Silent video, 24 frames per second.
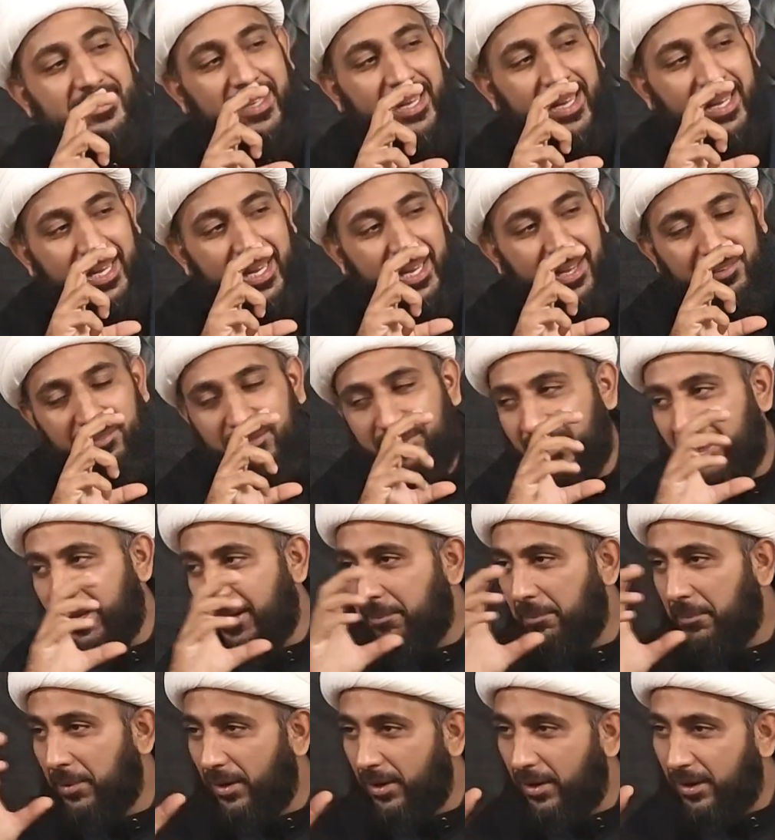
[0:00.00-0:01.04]
They give
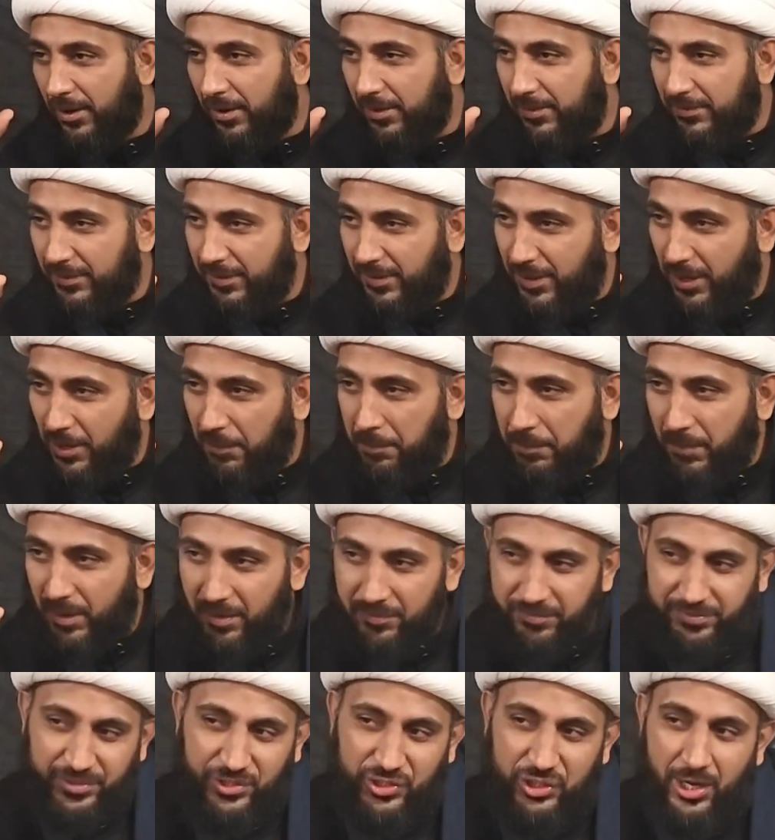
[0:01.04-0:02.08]
him a cup
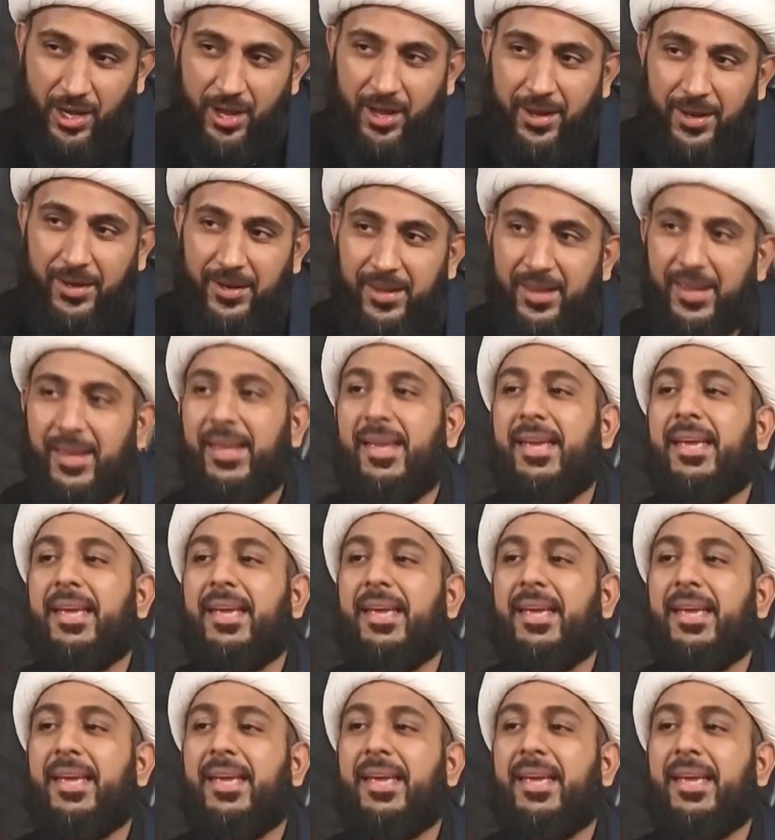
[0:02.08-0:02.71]
of chai.